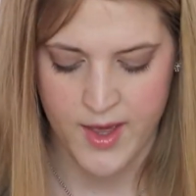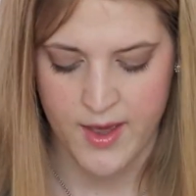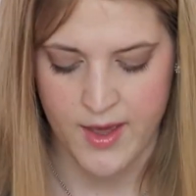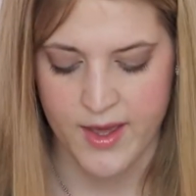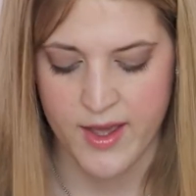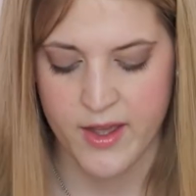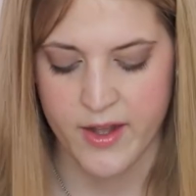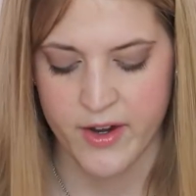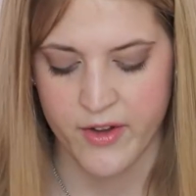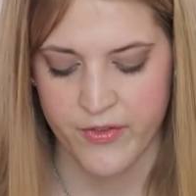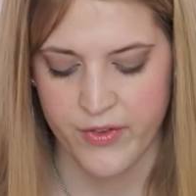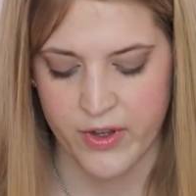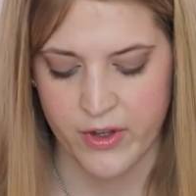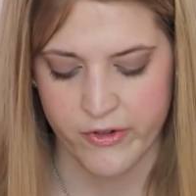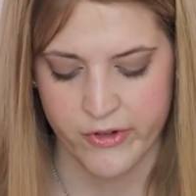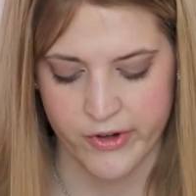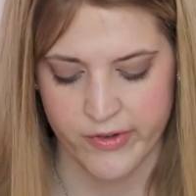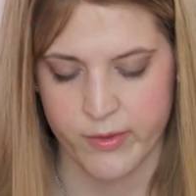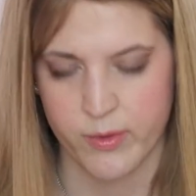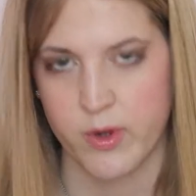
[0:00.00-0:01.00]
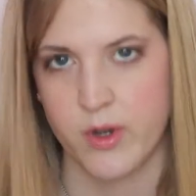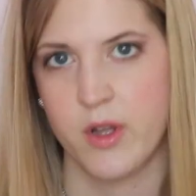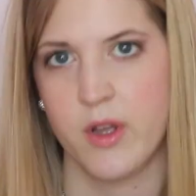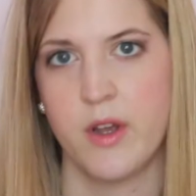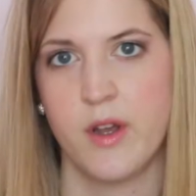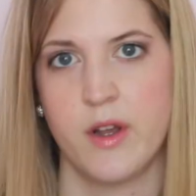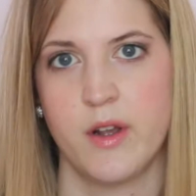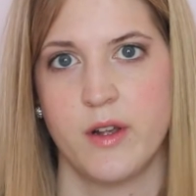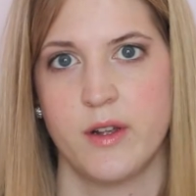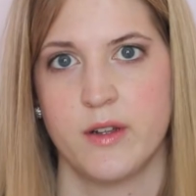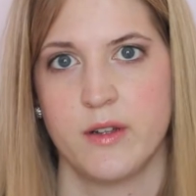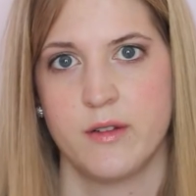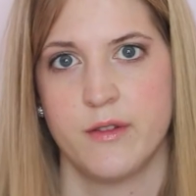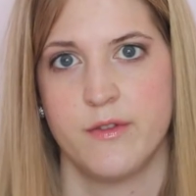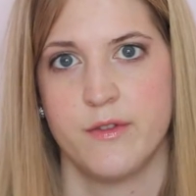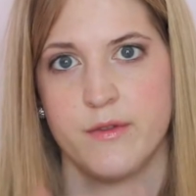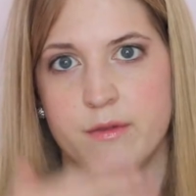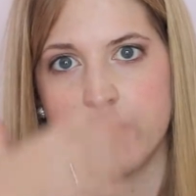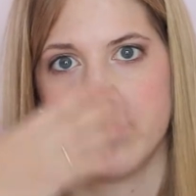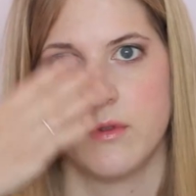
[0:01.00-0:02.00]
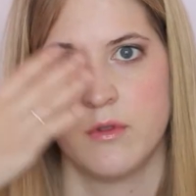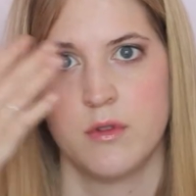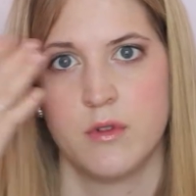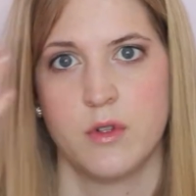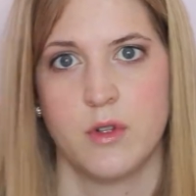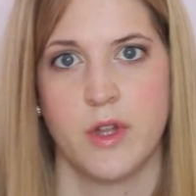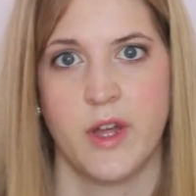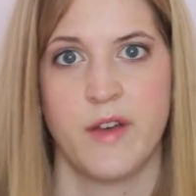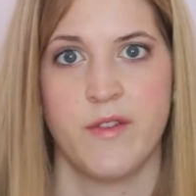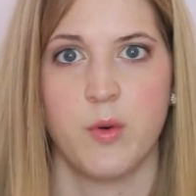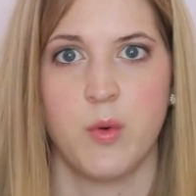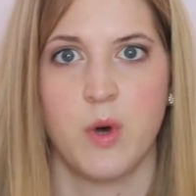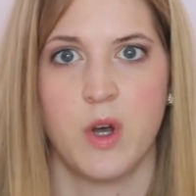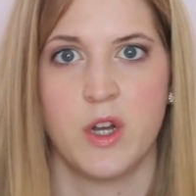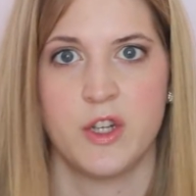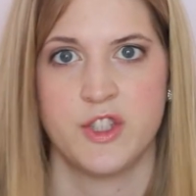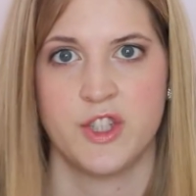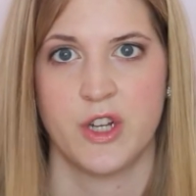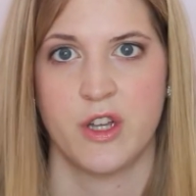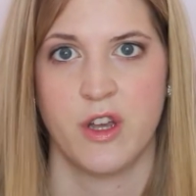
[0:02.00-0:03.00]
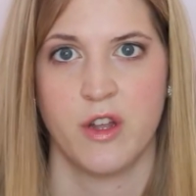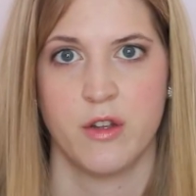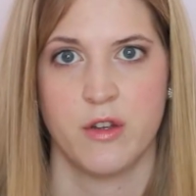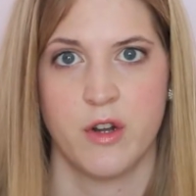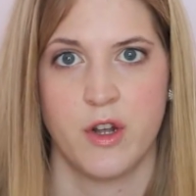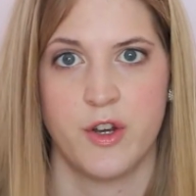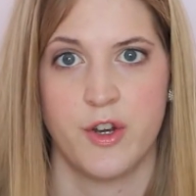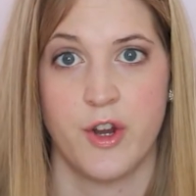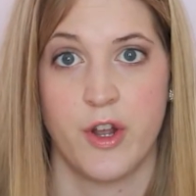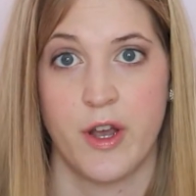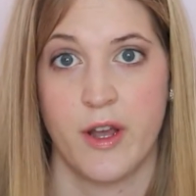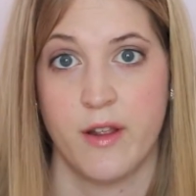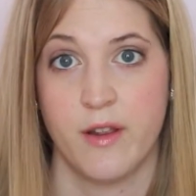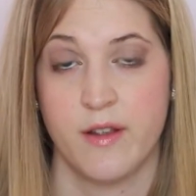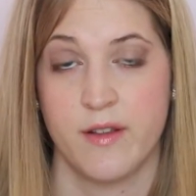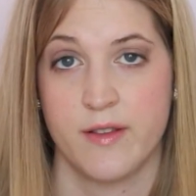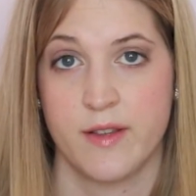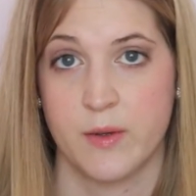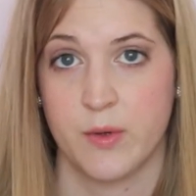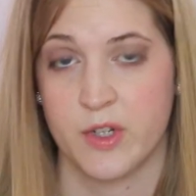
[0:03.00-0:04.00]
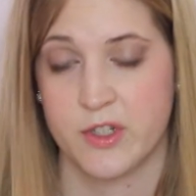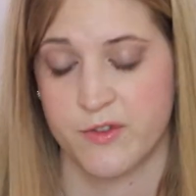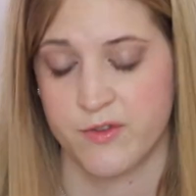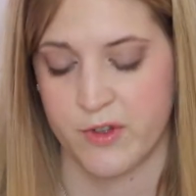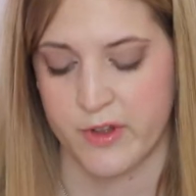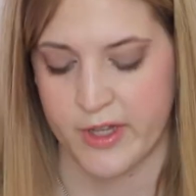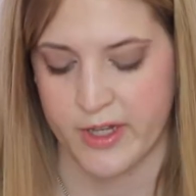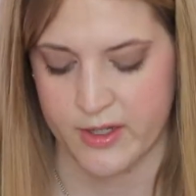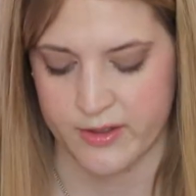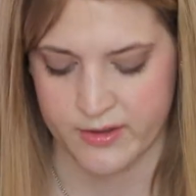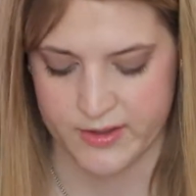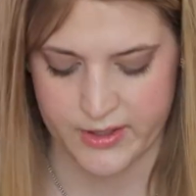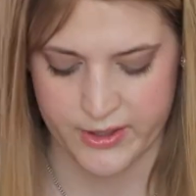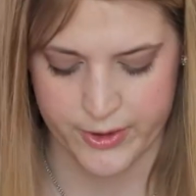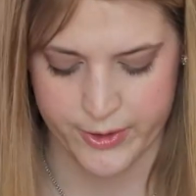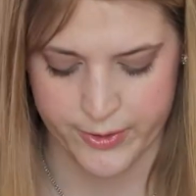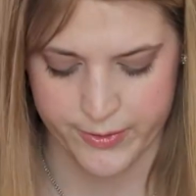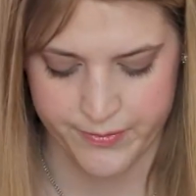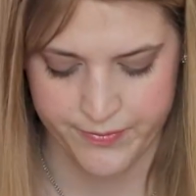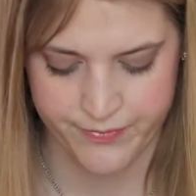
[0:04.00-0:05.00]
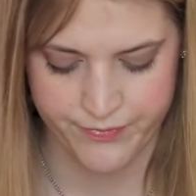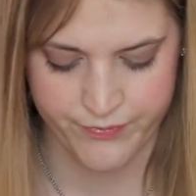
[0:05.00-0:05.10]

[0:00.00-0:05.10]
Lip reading: And if you just wanna have a wash of color on your eyelids, it works for that too.